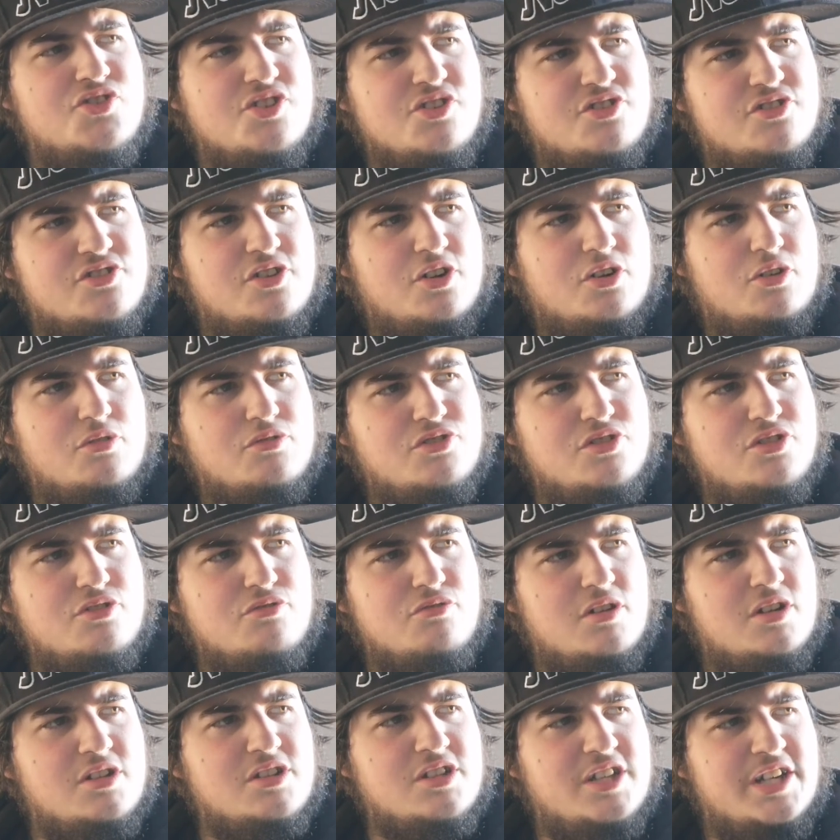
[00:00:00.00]
she's told
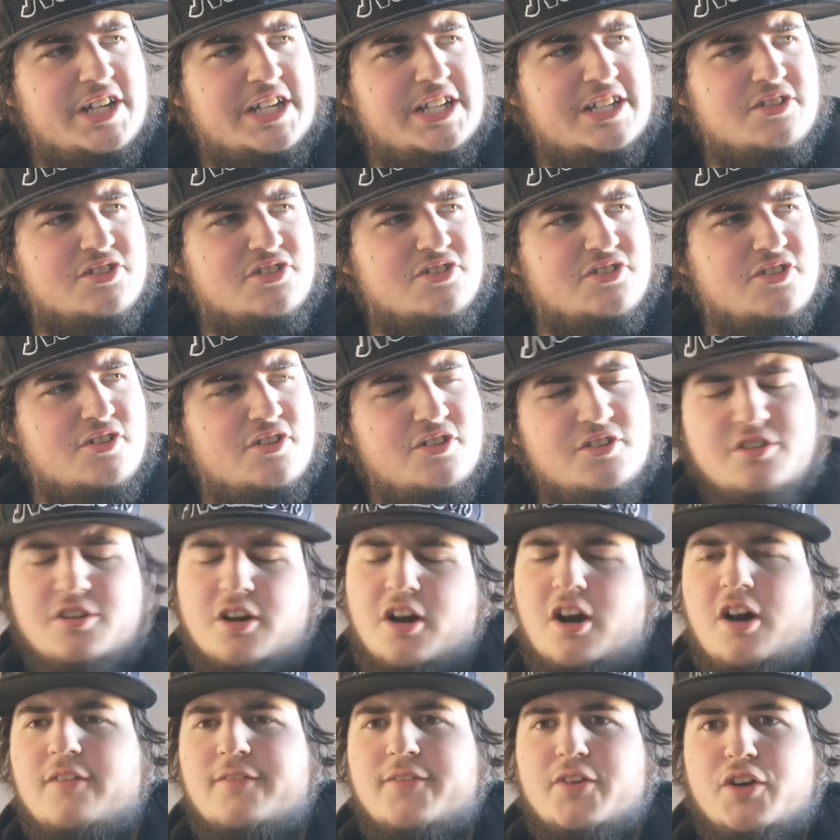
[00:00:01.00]
to, unlike a
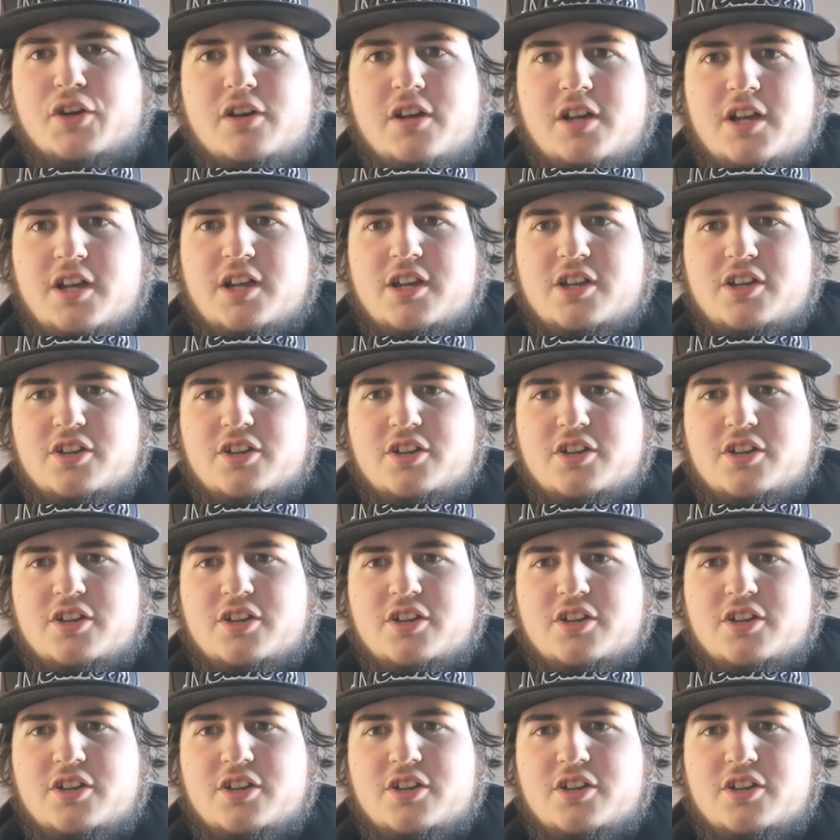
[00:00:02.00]
certain other